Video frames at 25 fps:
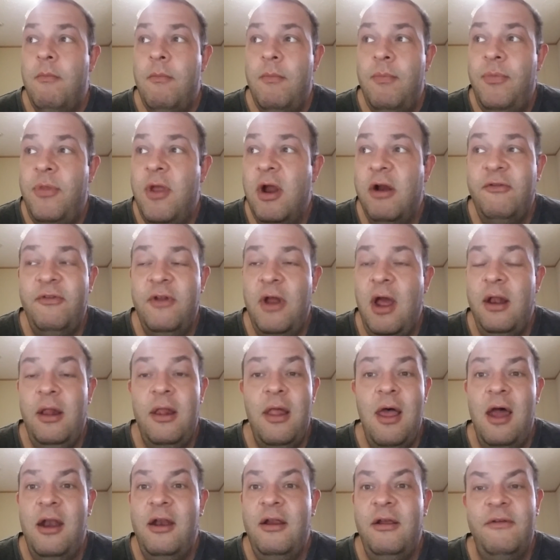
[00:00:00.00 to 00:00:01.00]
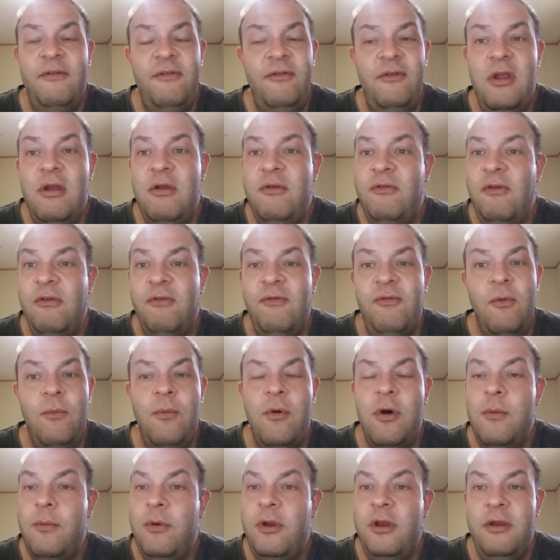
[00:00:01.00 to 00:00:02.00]
there's not a lot of excuses for
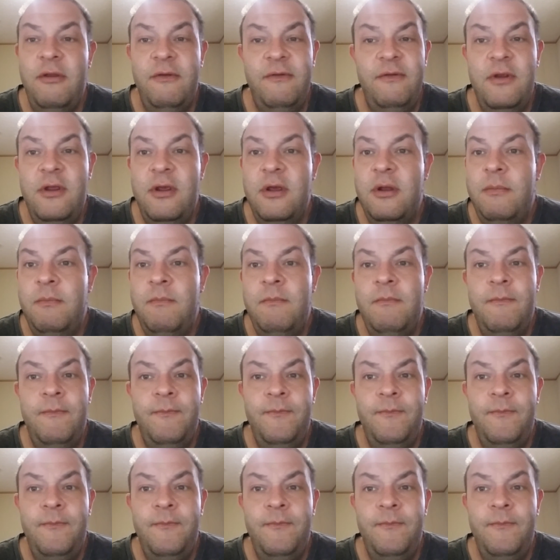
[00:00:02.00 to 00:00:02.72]
what we just did.